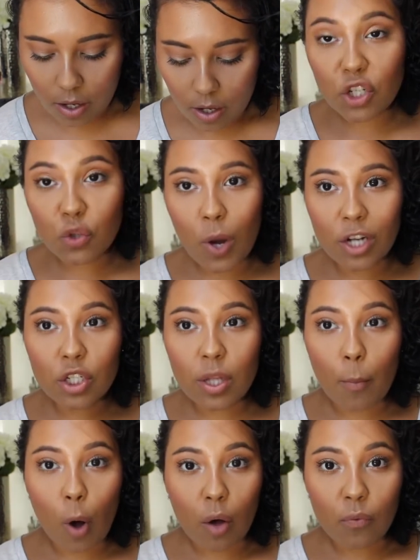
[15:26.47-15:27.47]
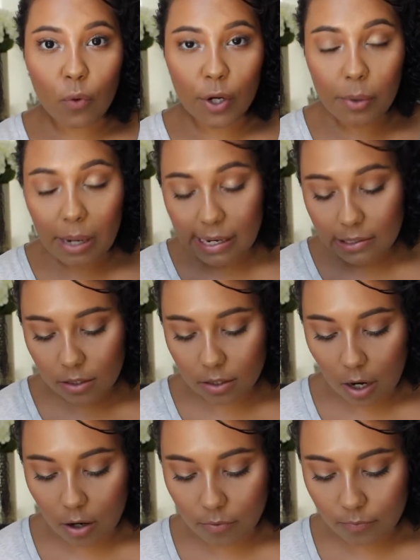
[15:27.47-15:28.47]
I'm gonna swatch them all for you guys.
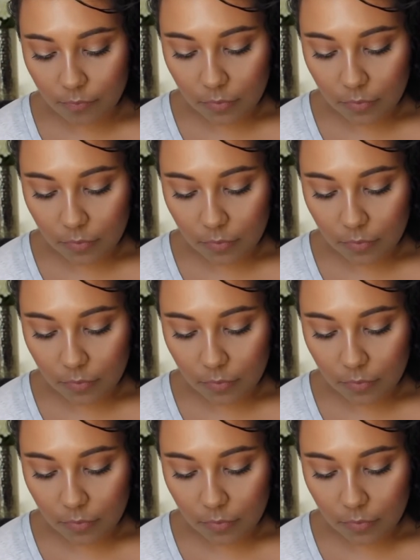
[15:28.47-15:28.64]
So